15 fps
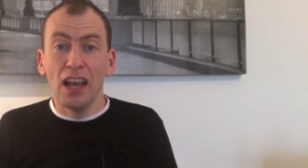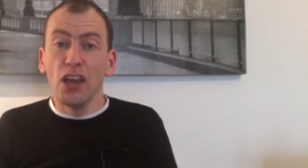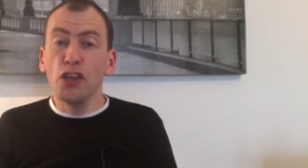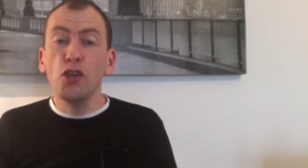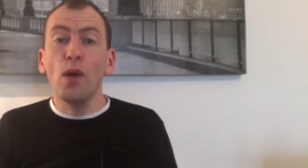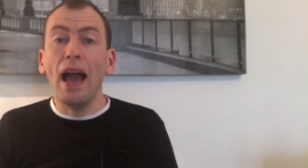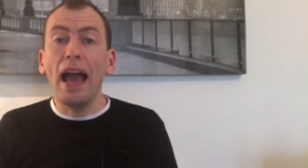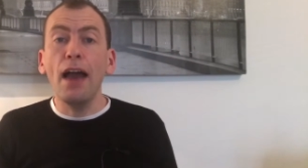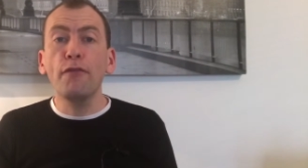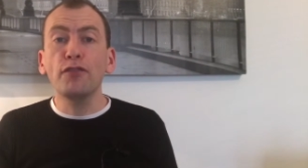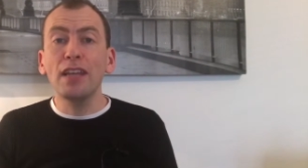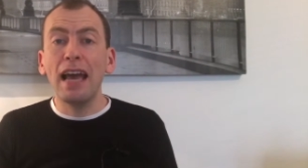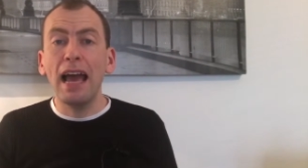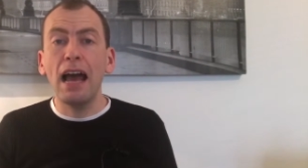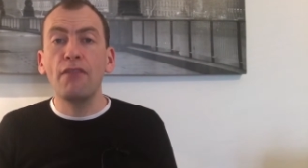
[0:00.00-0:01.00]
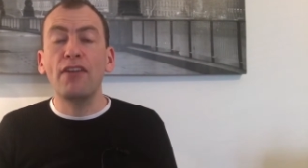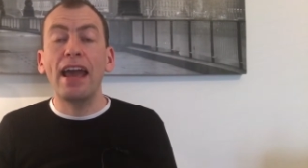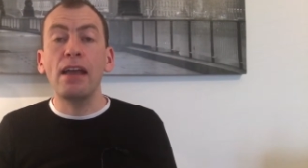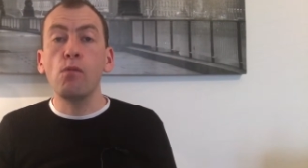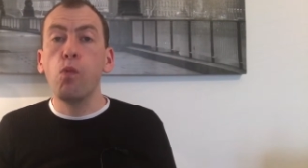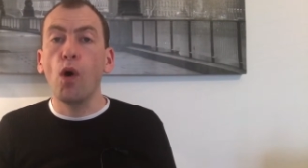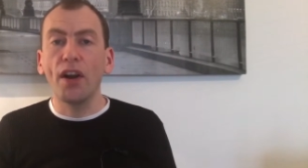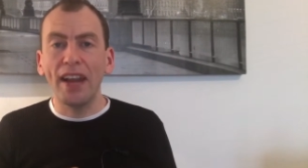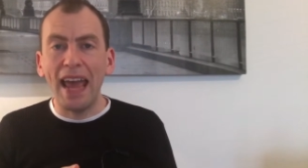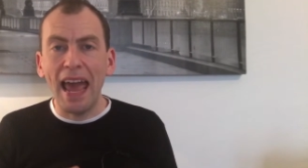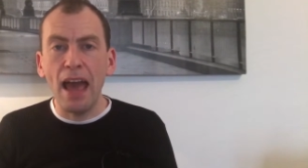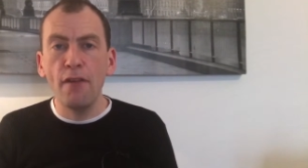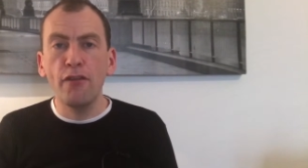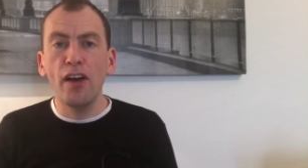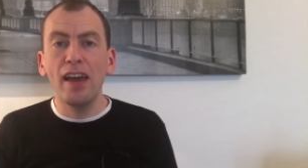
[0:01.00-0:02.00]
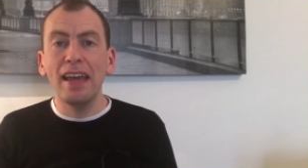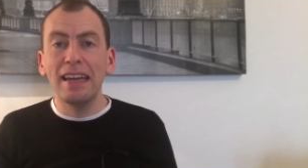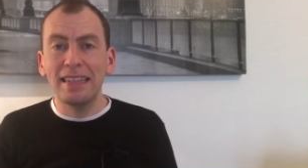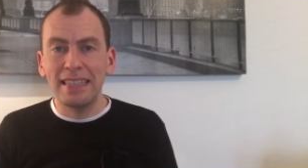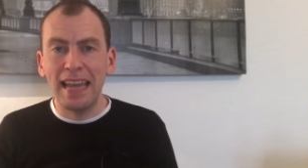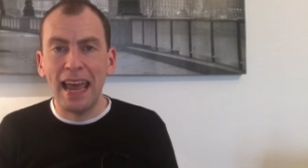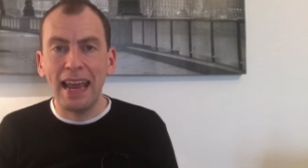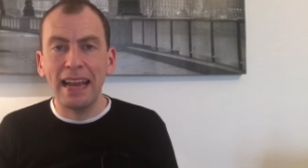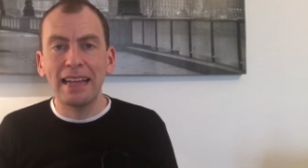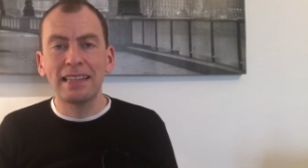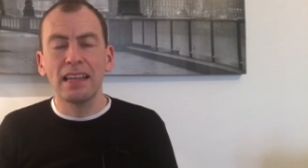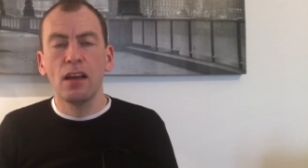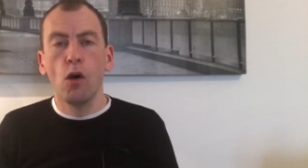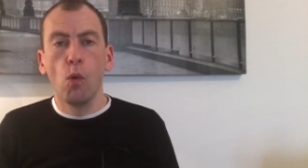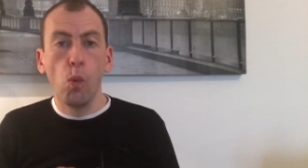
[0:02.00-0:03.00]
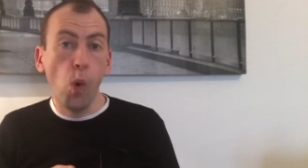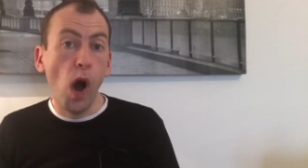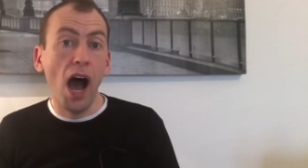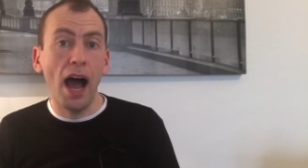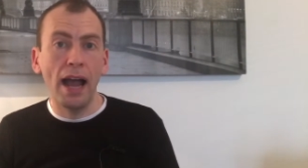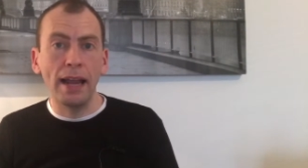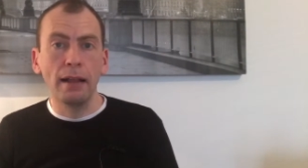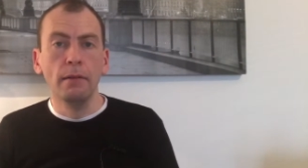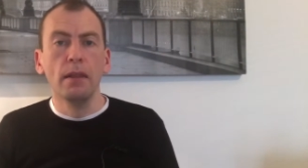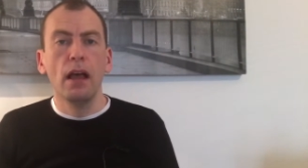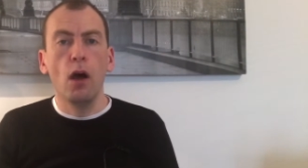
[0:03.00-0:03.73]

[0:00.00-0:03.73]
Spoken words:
you have to have a whatever it takes why,